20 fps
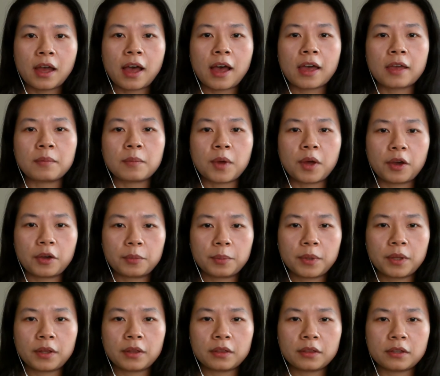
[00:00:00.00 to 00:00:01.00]
I'm
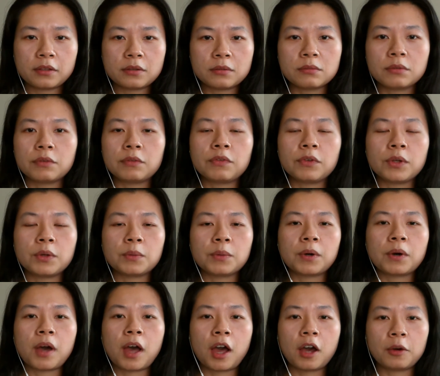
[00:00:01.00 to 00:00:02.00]
hoping this review
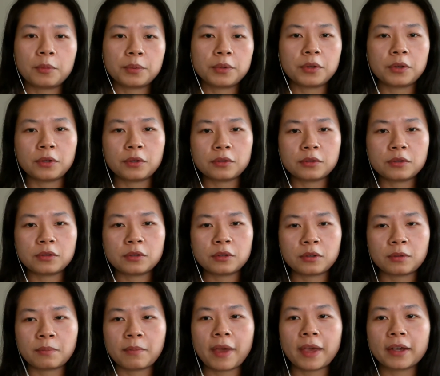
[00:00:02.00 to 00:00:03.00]
will help you
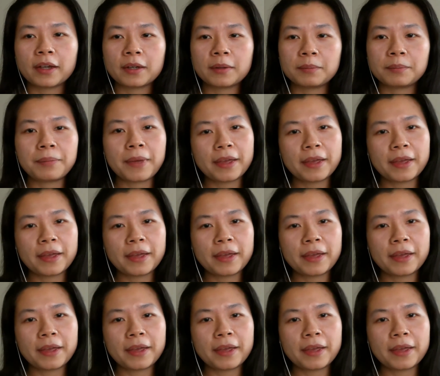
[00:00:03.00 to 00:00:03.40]
to make